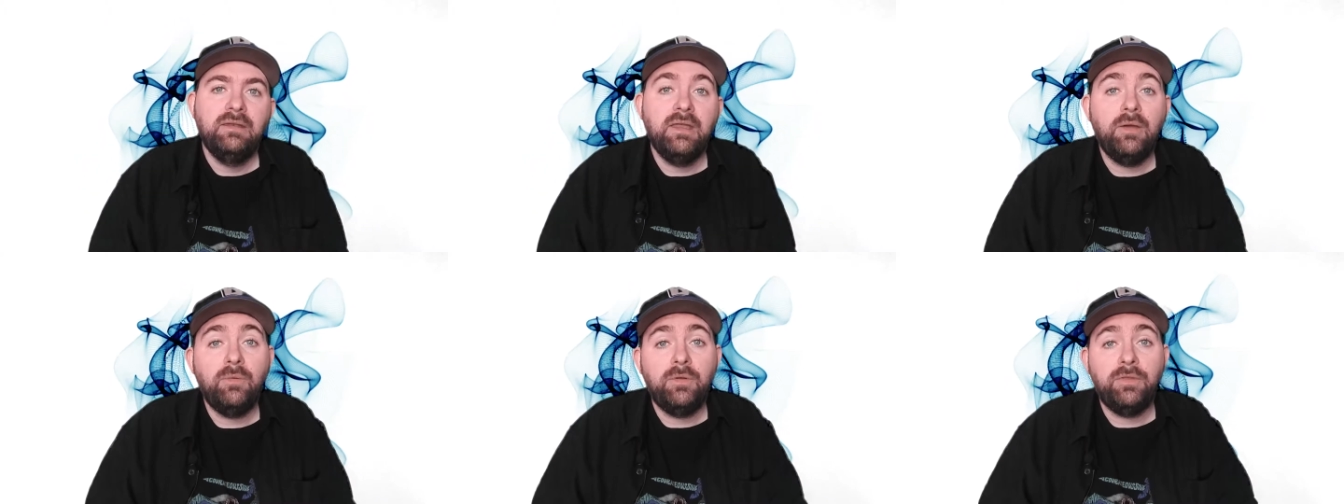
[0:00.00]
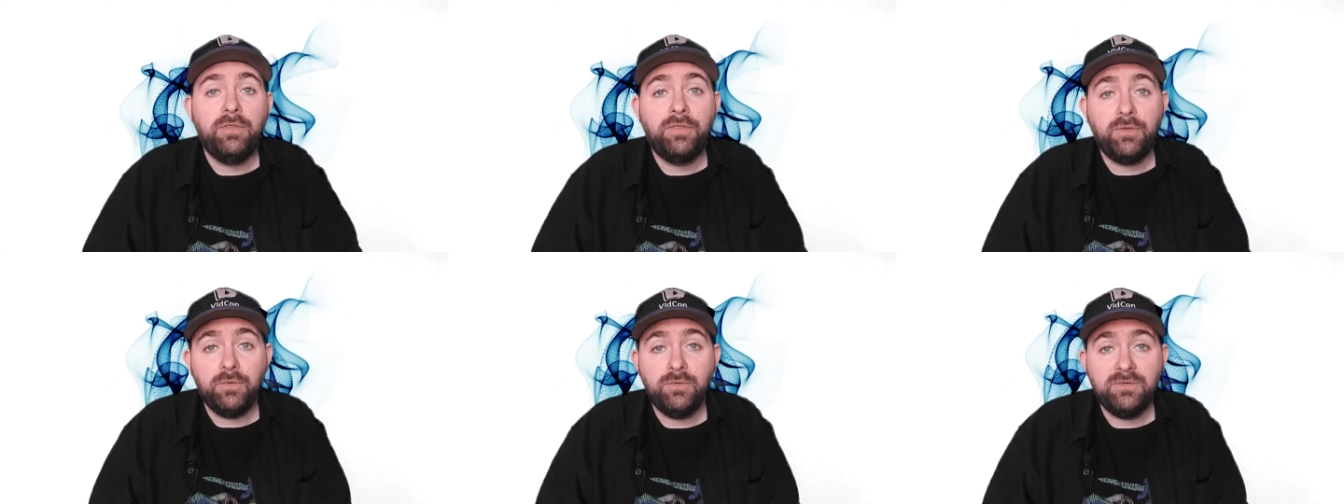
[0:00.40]
Now on
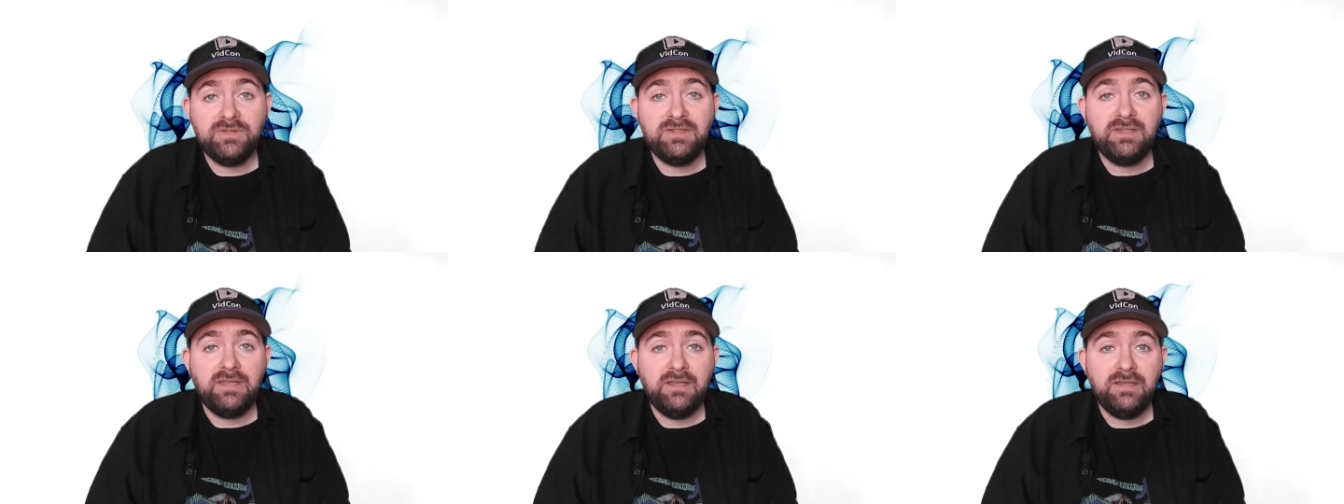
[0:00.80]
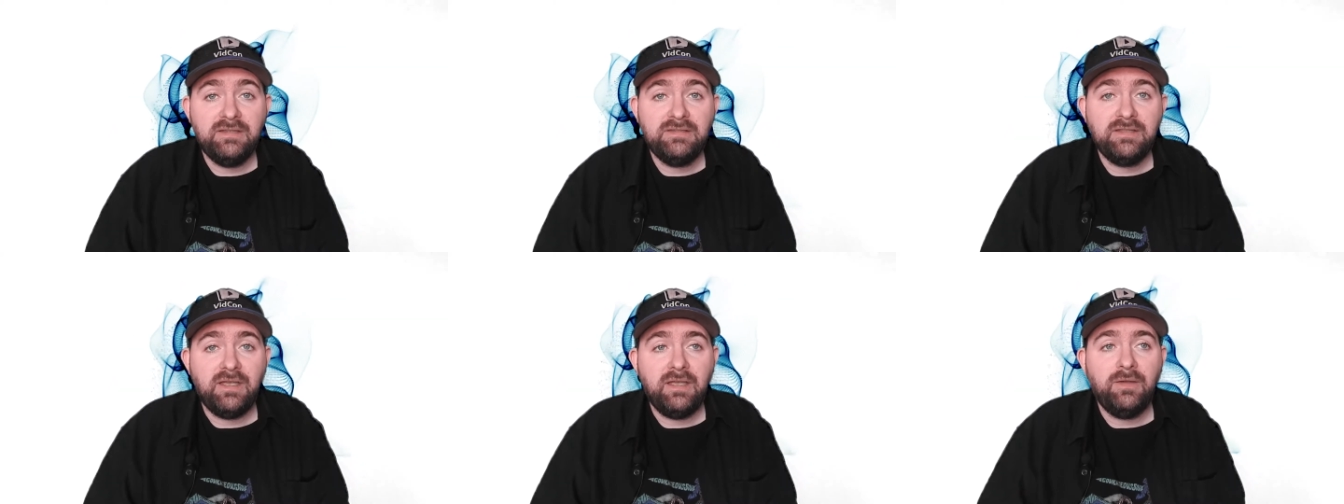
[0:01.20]

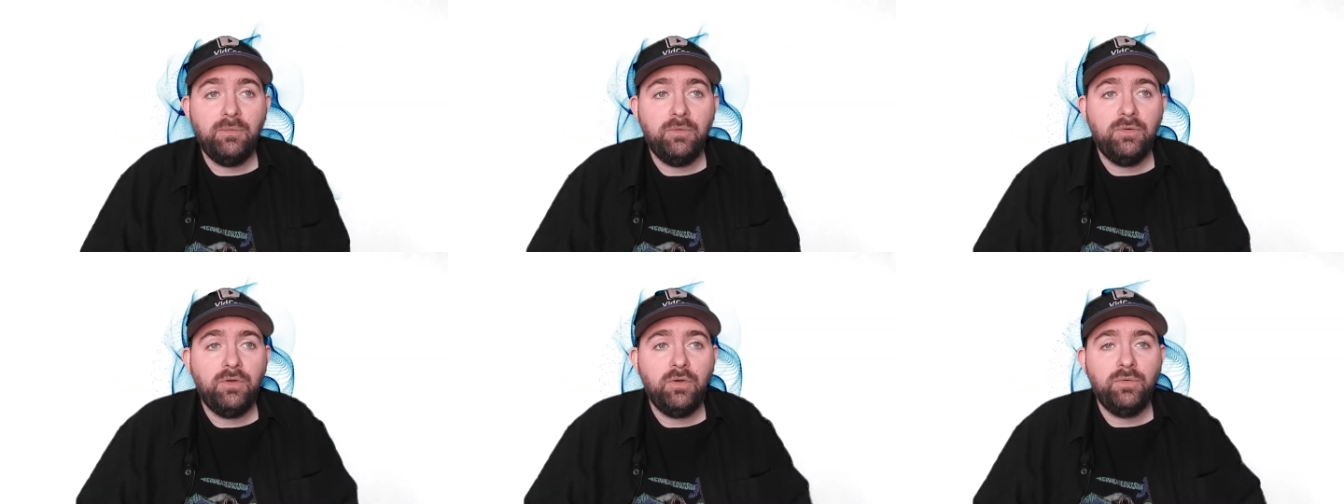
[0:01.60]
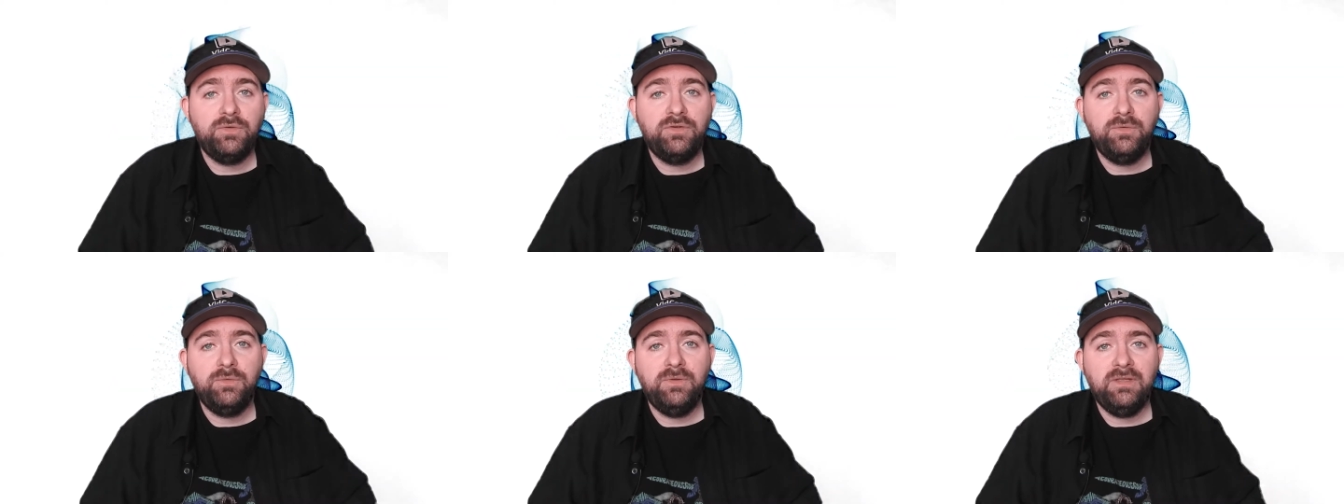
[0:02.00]
Thursdays, I will go
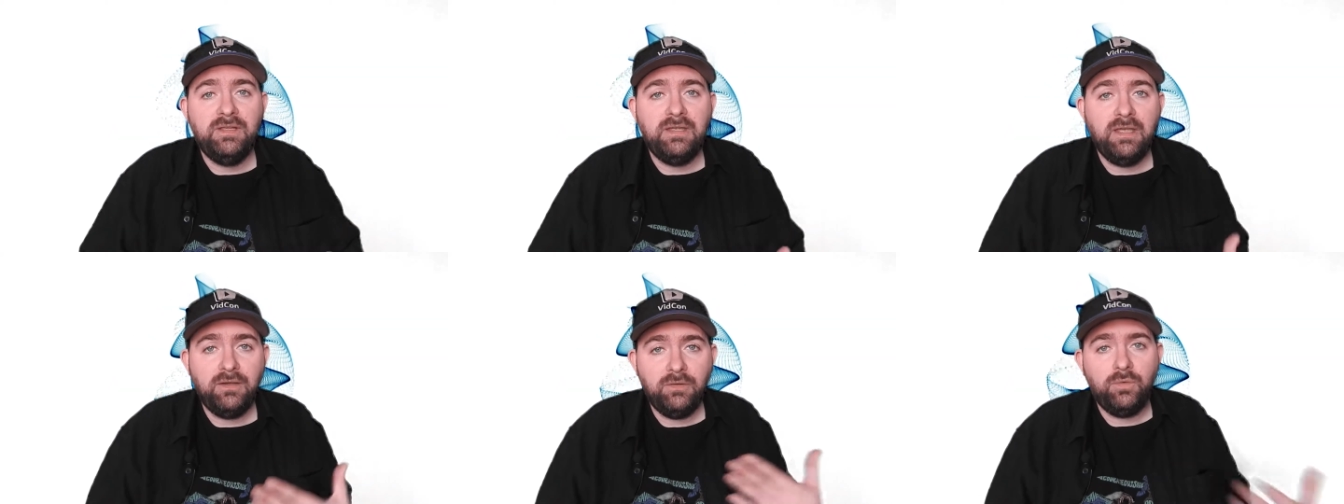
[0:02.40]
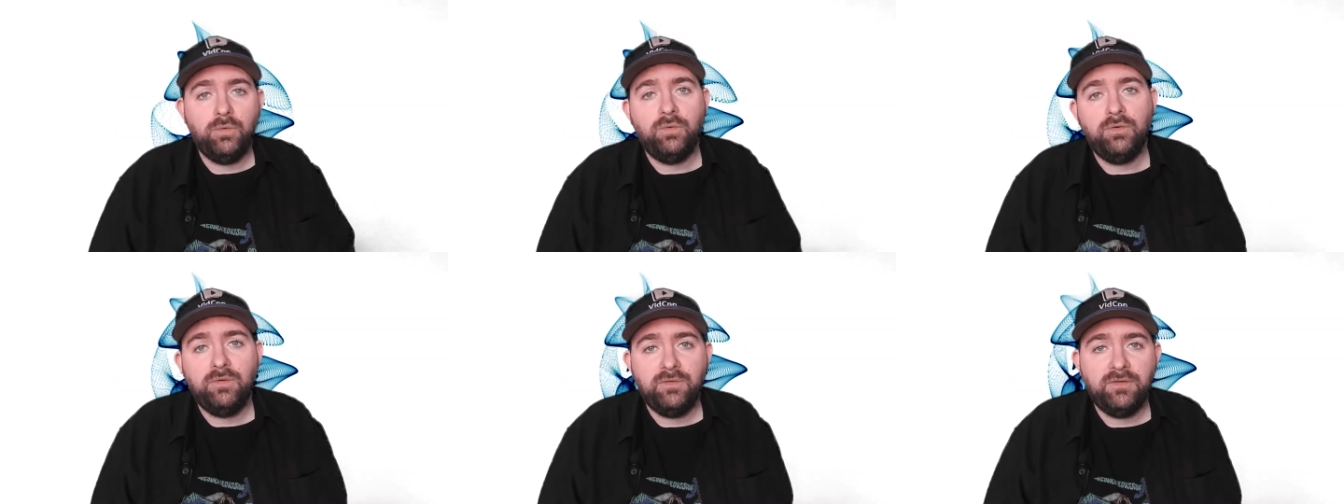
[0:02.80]
to the
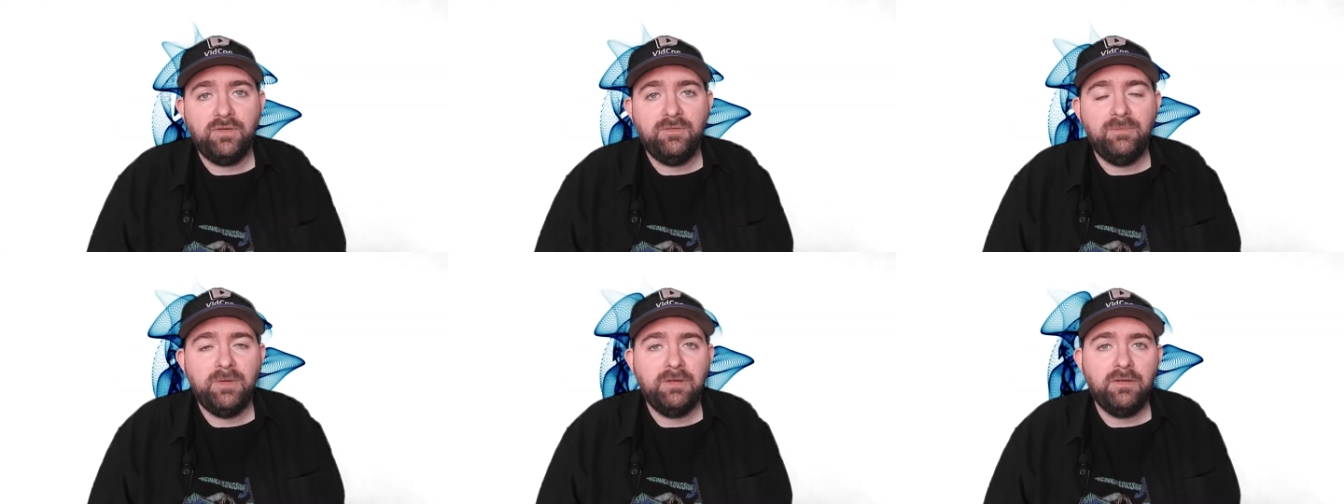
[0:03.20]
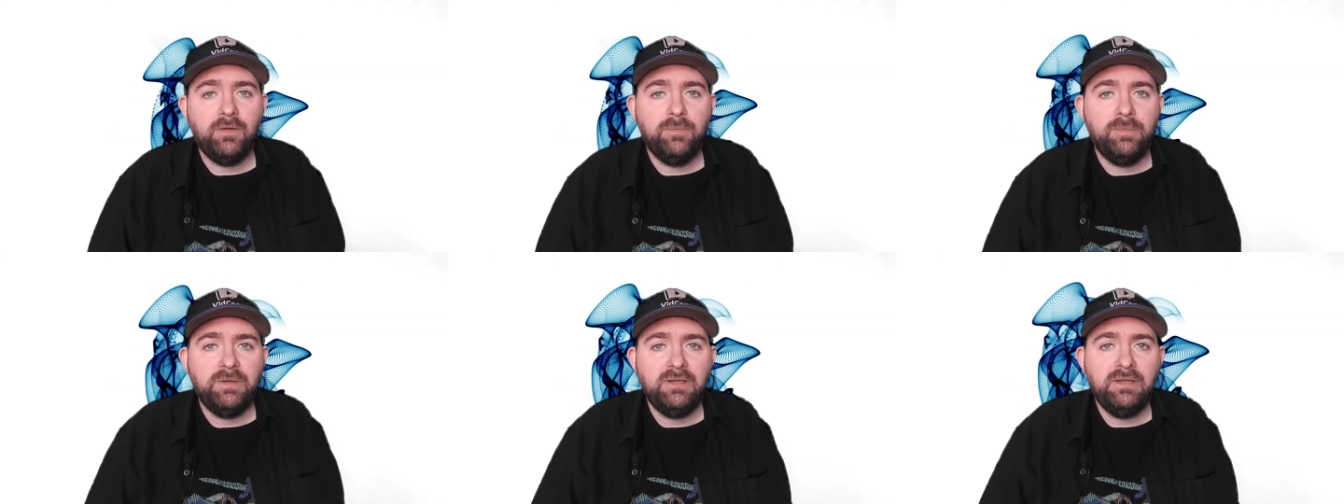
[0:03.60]
headquarters of my
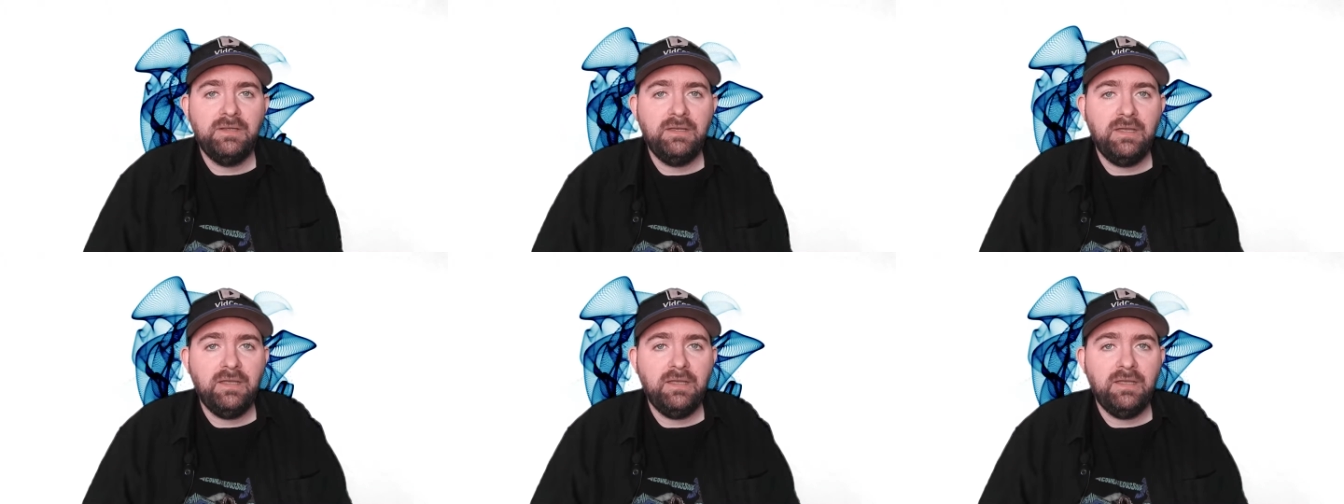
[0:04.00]
company,